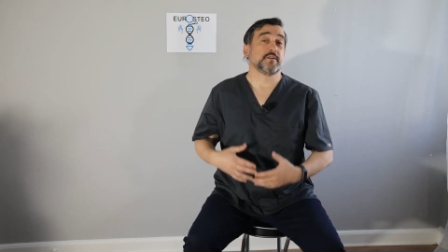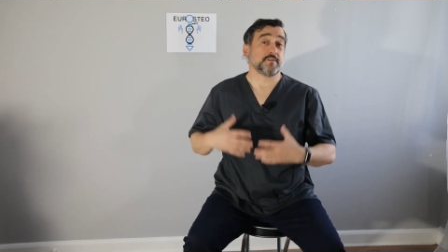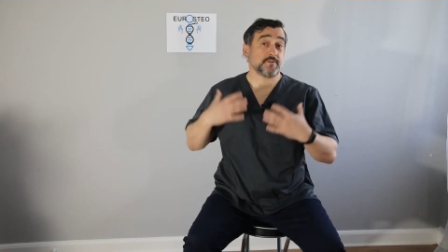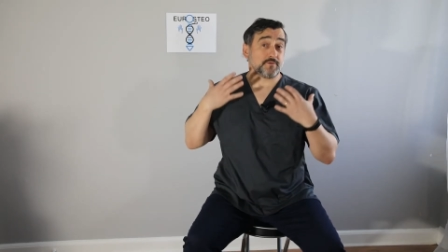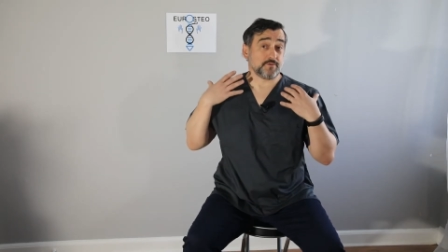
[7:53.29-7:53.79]

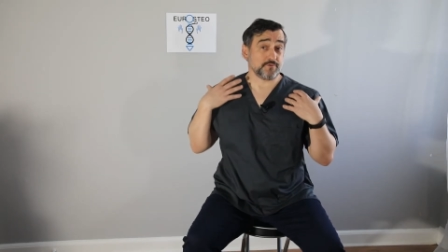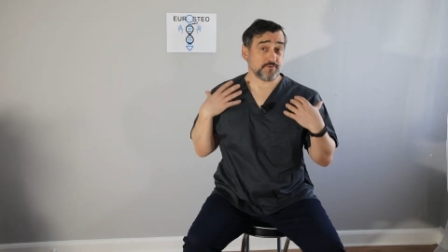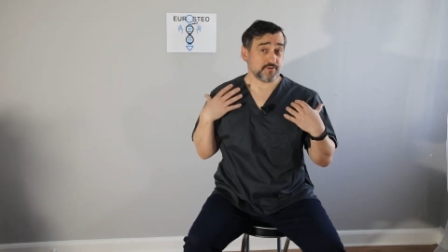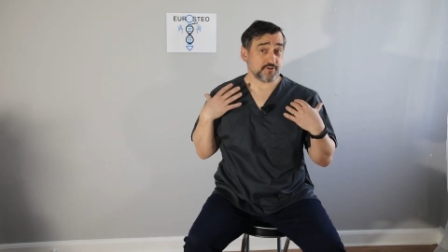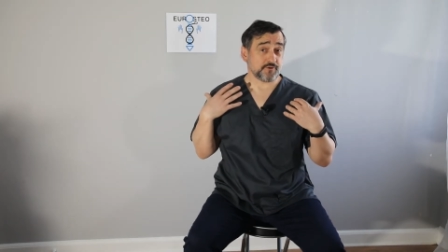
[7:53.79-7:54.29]
So to
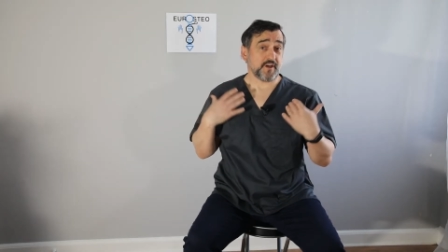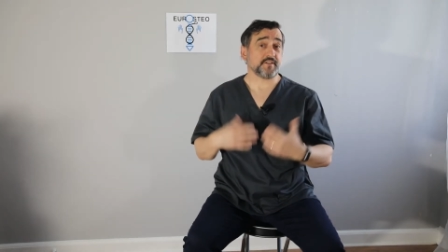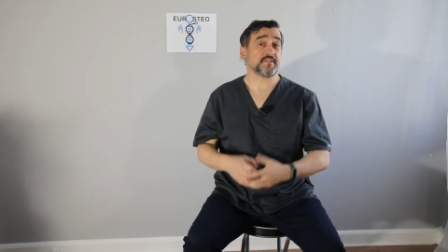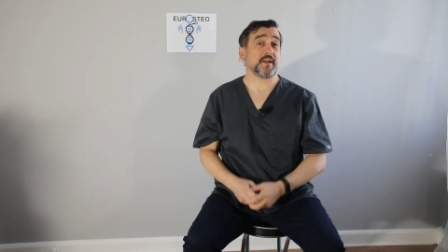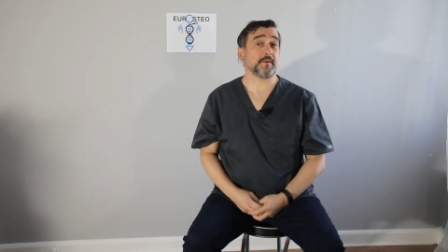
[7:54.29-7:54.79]

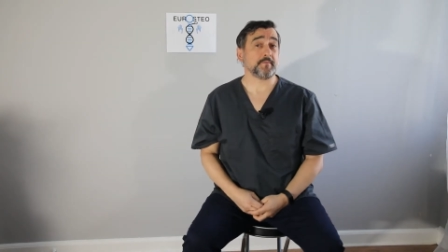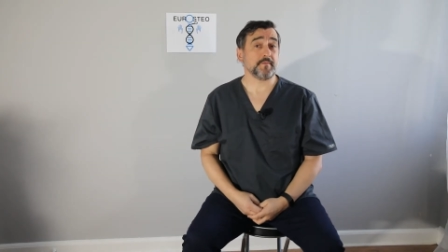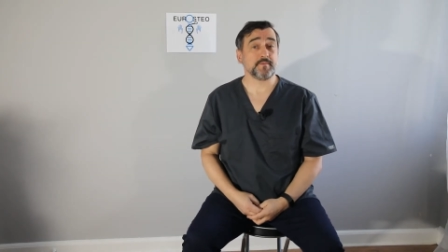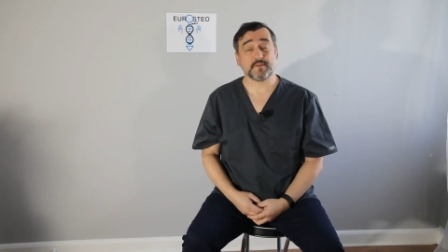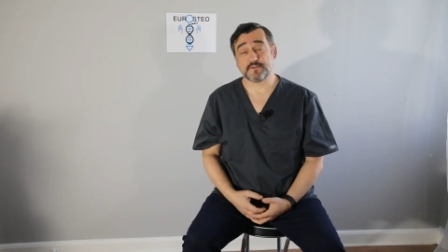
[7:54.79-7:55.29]
stretch
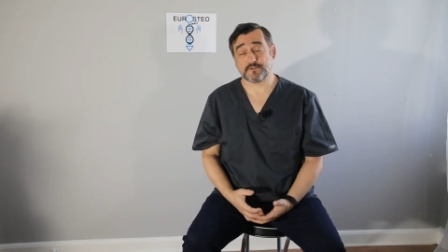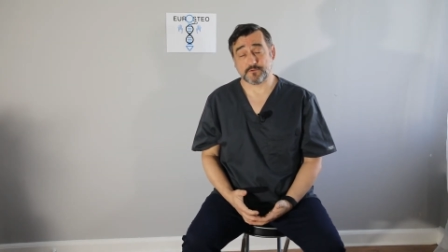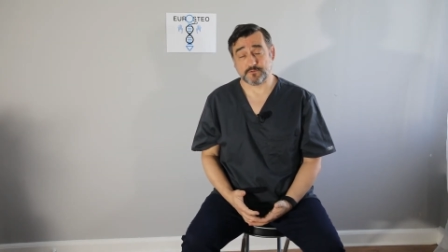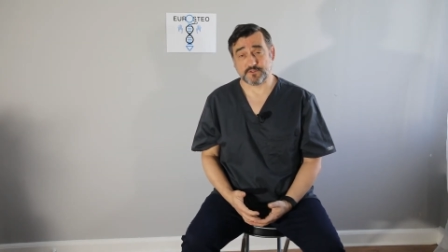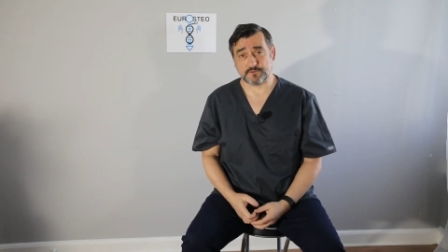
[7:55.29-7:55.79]
them, it's
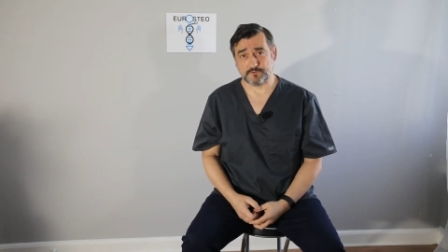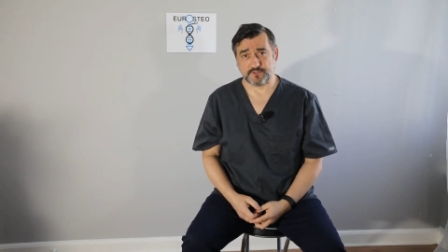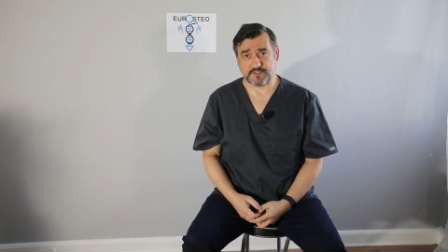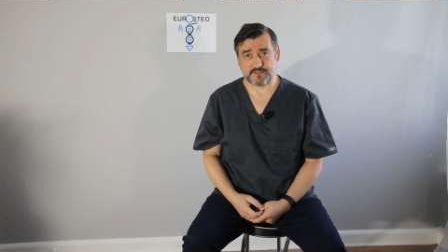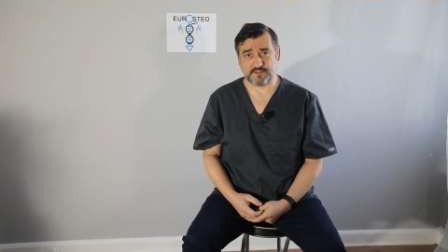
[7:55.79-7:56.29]
always a
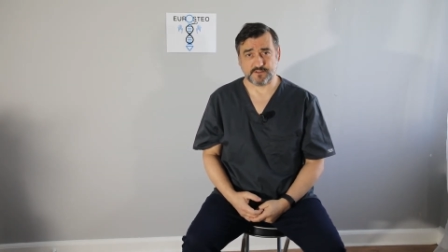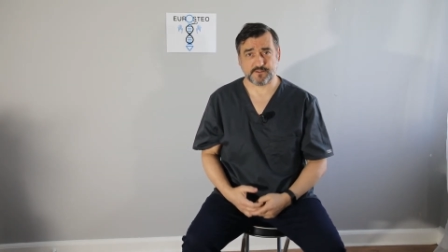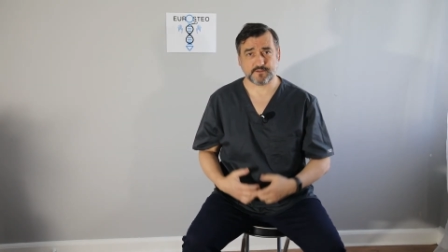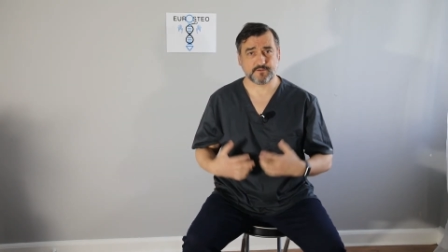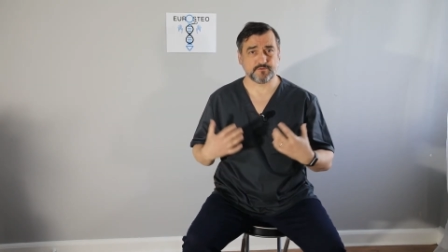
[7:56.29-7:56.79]
good
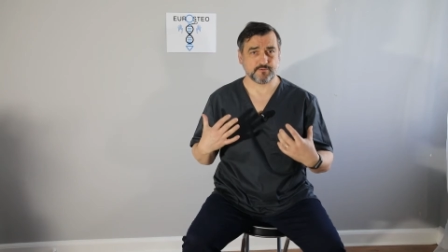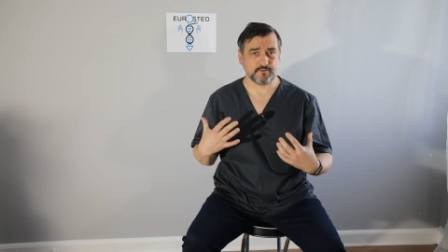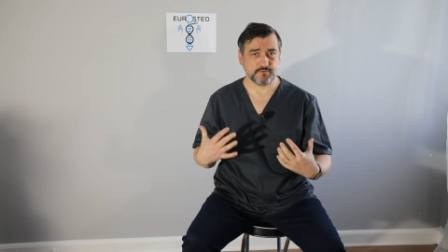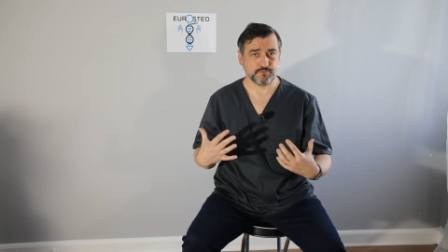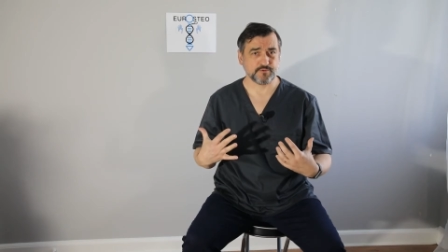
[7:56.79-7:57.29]
idea to
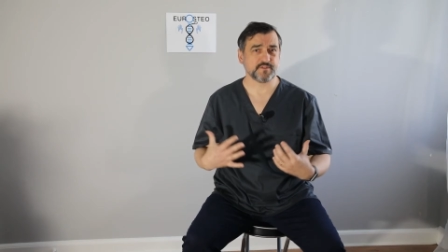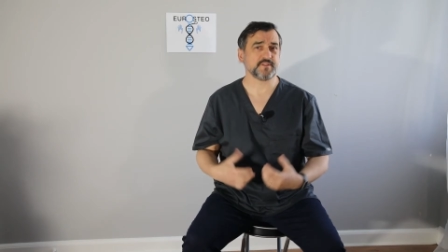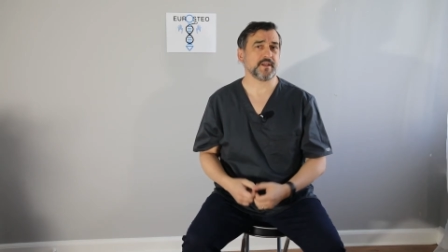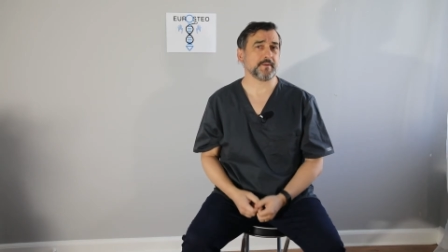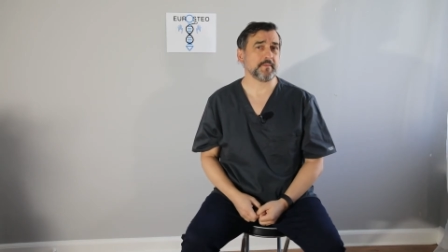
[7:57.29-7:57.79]

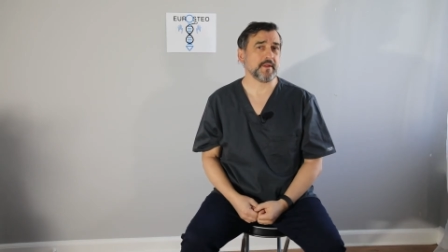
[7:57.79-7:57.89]
loosen them,